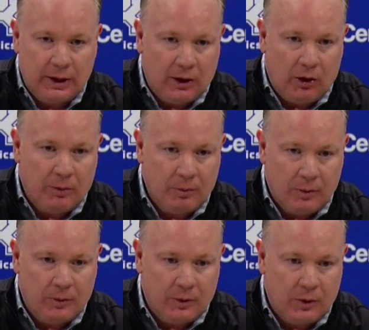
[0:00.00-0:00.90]
again, our
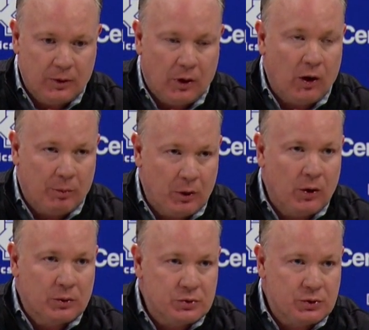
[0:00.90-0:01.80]

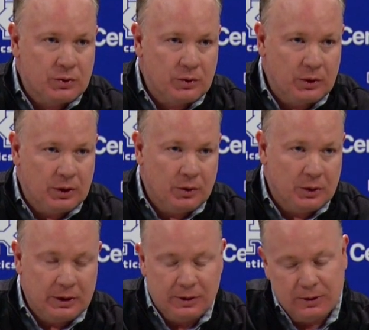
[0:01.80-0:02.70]
approach, we
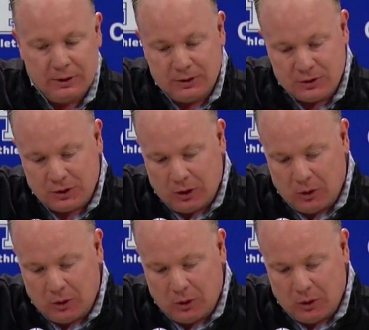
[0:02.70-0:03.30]
didn't